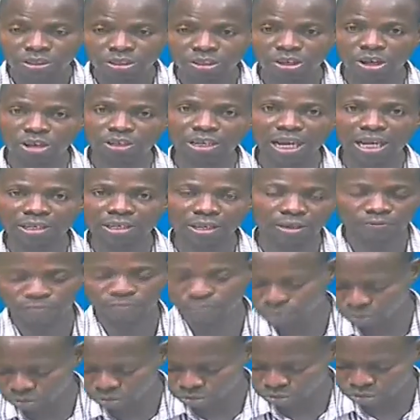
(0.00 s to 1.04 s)
the other day,
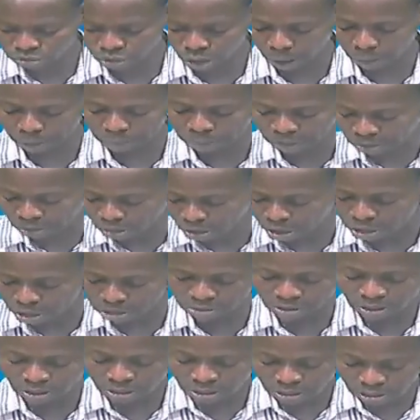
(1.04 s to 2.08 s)
full stop,
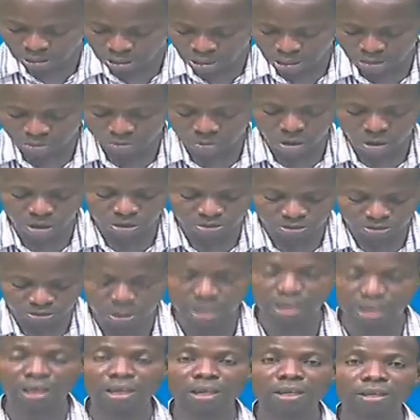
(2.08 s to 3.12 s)
because he was
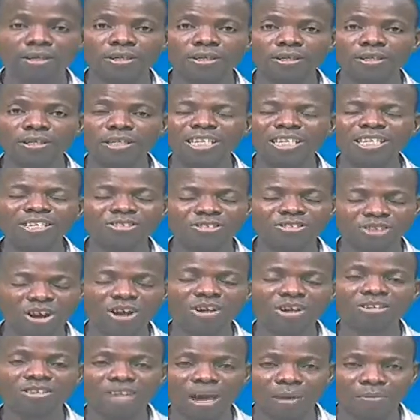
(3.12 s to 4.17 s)
sick. Is
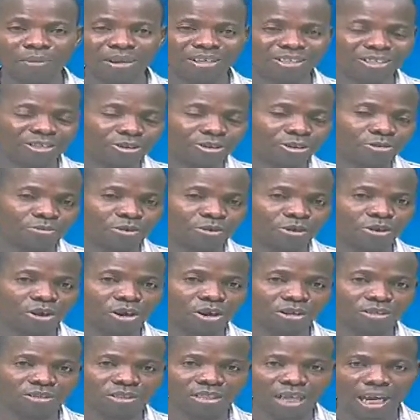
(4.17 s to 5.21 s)
ungrammatical
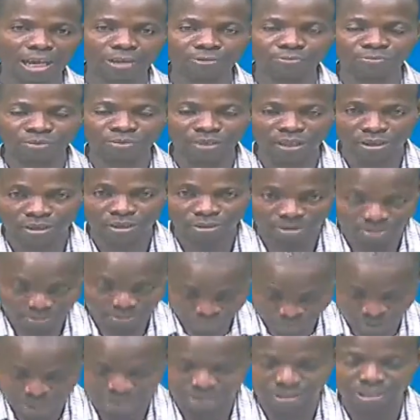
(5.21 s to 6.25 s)
because,
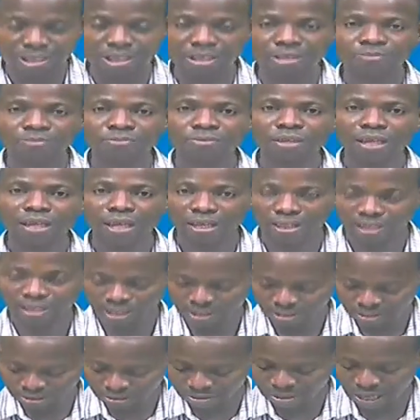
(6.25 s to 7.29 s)
firstly,
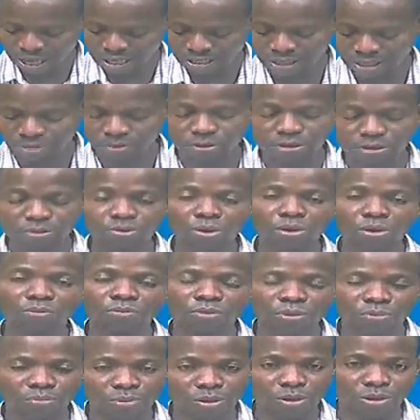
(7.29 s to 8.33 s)
it started with what?
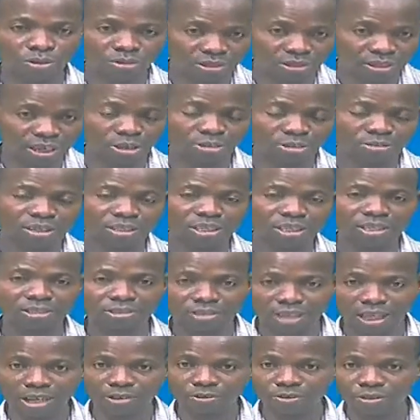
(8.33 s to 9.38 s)
With because. The second sentence
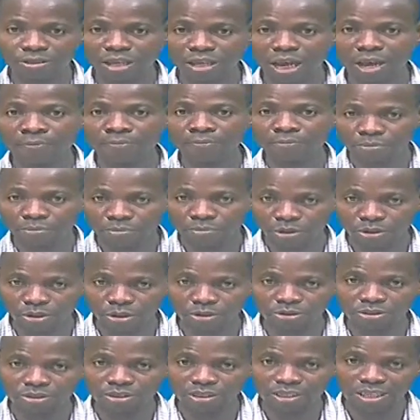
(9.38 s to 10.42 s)
started with
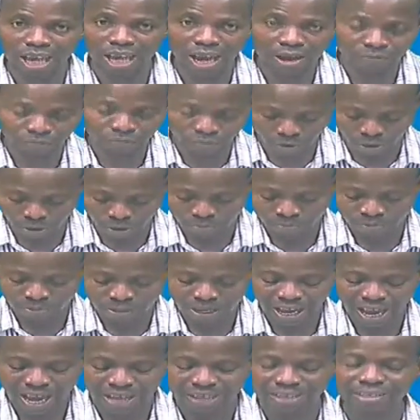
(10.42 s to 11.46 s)
because. Therefore,
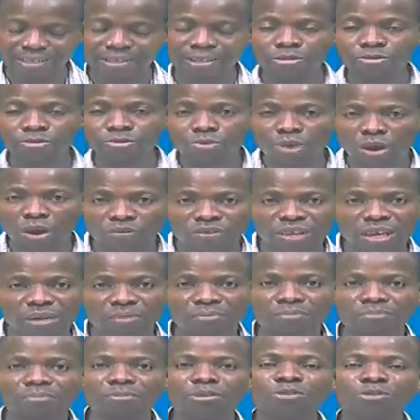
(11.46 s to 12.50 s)
and the two of
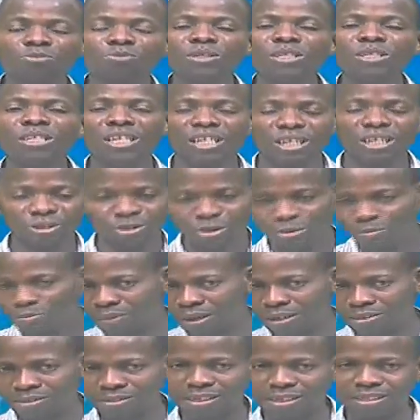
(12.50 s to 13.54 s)
them must be a
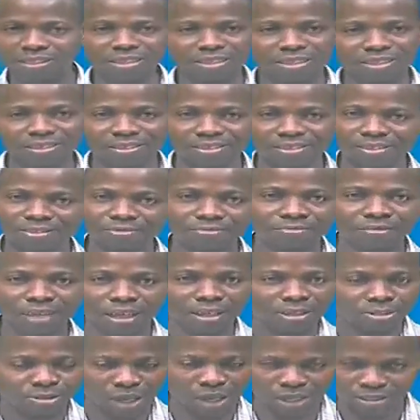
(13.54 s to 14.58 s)
compound sentence.
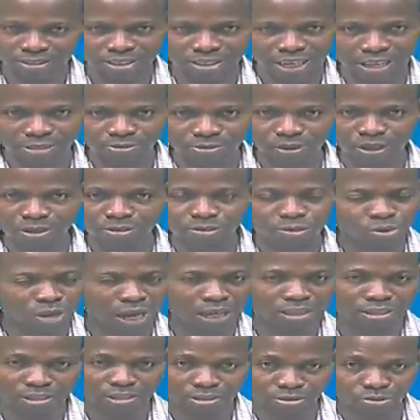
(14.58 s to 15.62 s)
You can see that one. Look
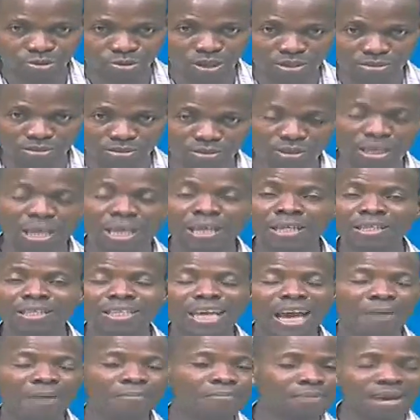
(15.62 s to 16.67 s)
at the two extremes.
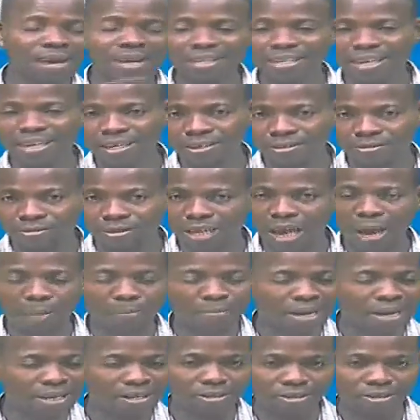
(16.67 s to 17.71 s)
There are
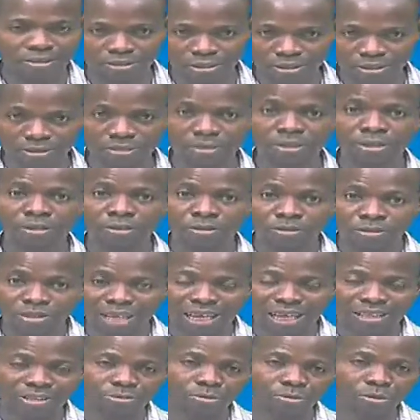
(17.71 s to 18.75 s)
many reasons
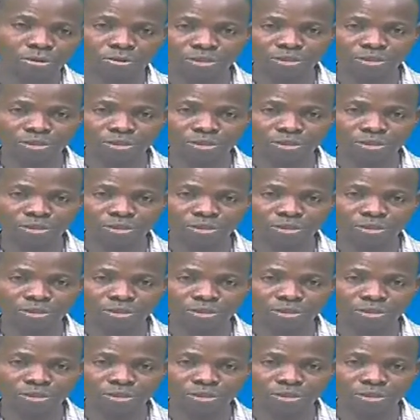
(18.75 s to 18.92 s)
that